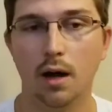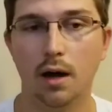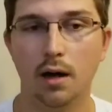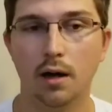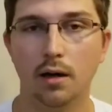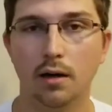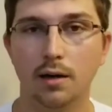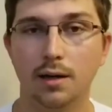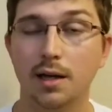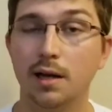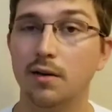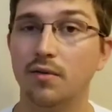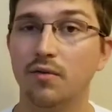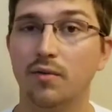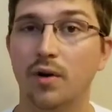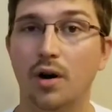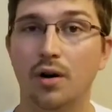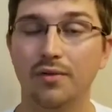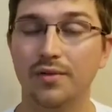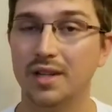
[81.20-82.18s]
get
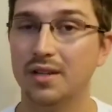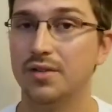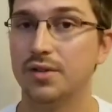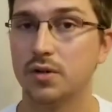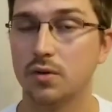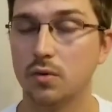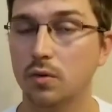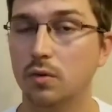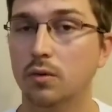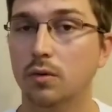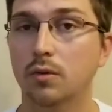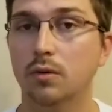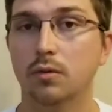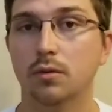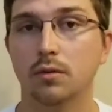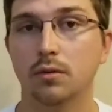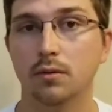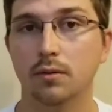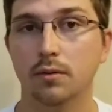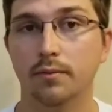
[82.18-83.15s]
involved in school,
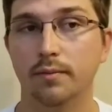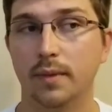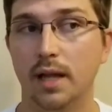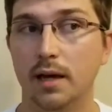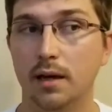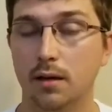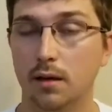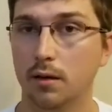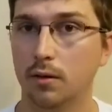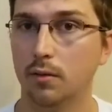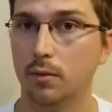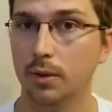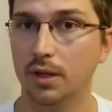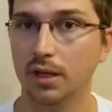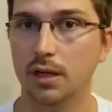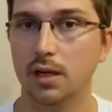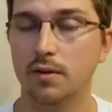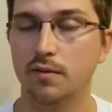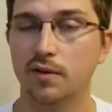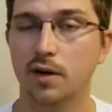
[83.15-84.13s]
like really
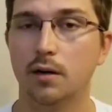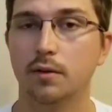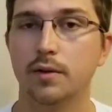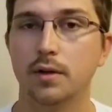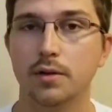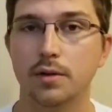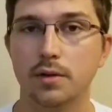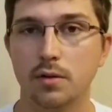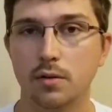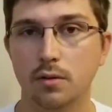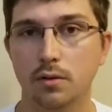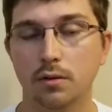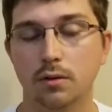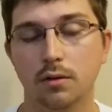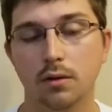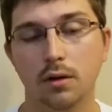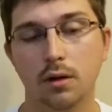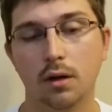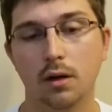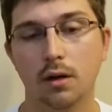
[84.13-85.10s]
involved in school.
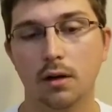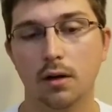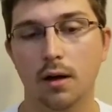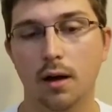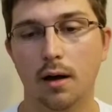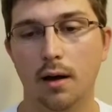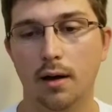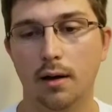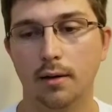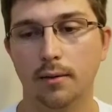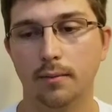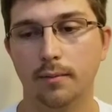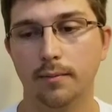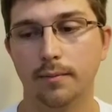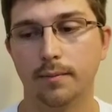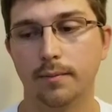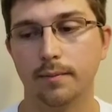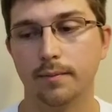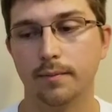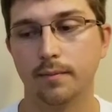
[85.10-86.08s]

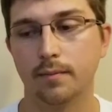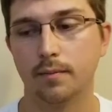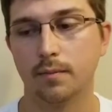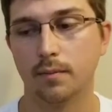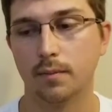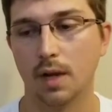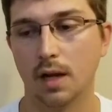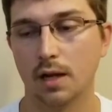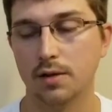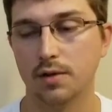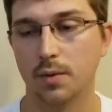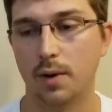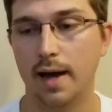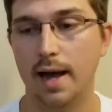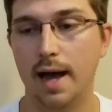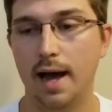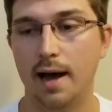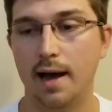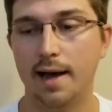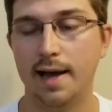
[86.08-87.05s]
That's why
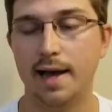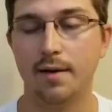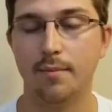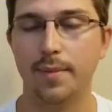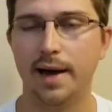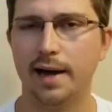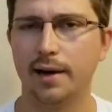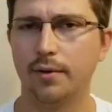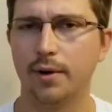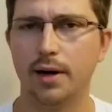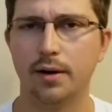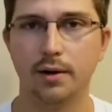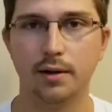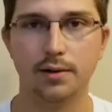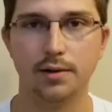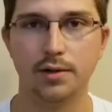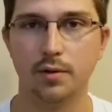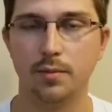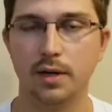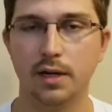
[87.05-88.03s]
I have background in
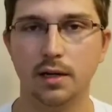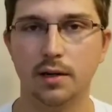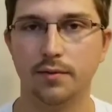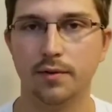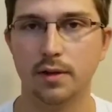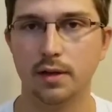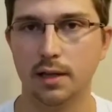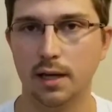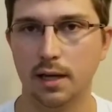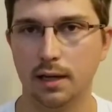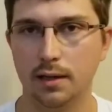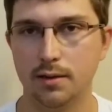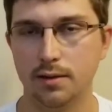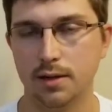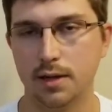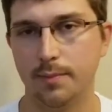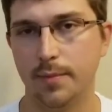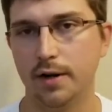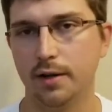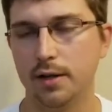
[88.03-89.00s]
so many different things. I
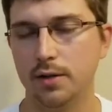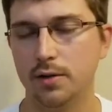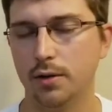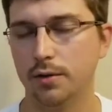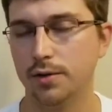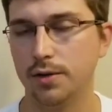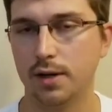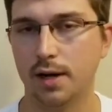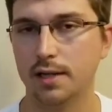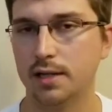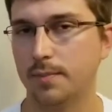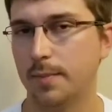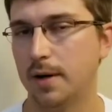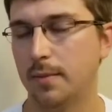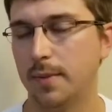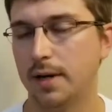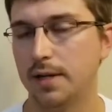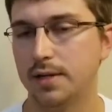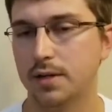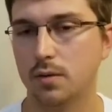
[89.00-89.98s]
barely told you guys about
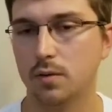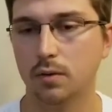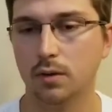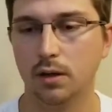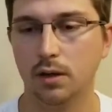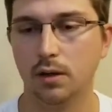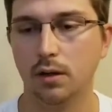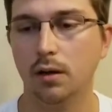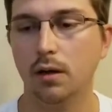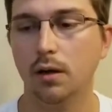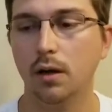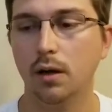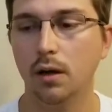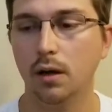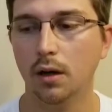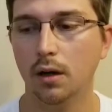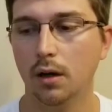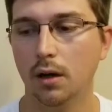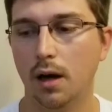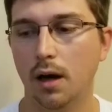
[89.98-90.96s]
my schooling.
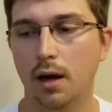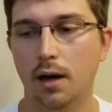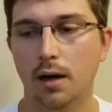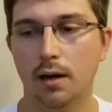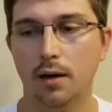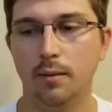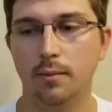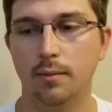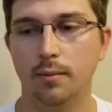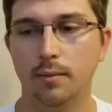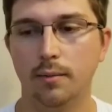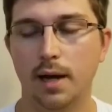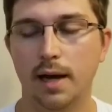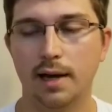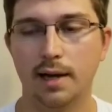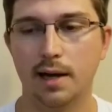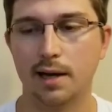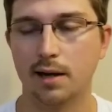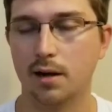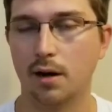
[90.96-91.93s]
I
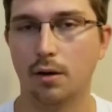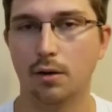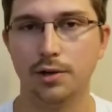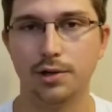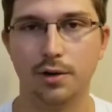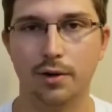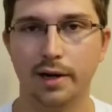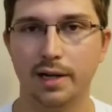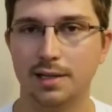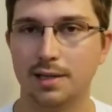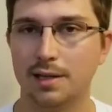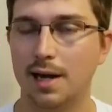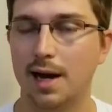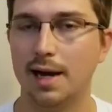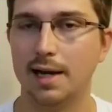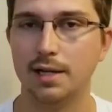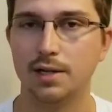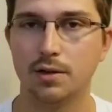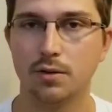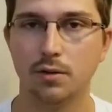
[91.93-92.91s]
got college credits in high
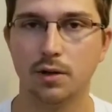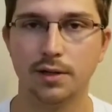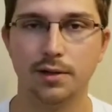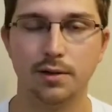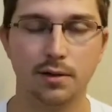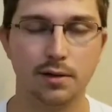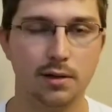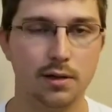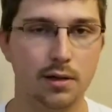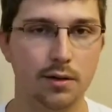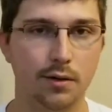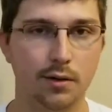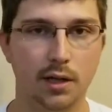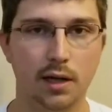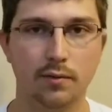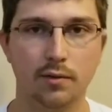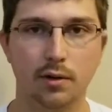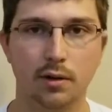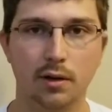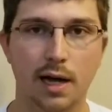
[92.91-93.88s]
school. I took senior
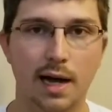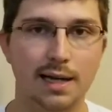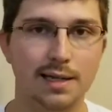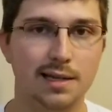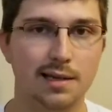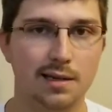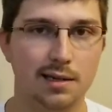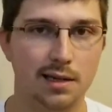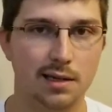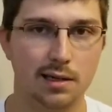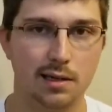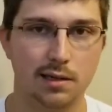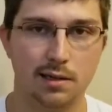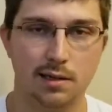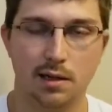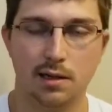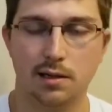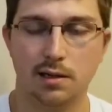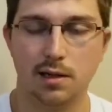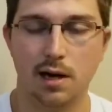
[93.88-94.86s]
level classes as
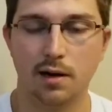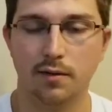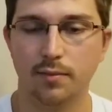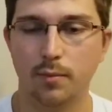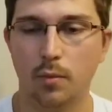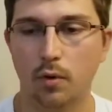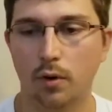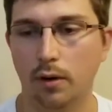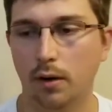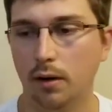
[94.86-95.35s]
a sophomore,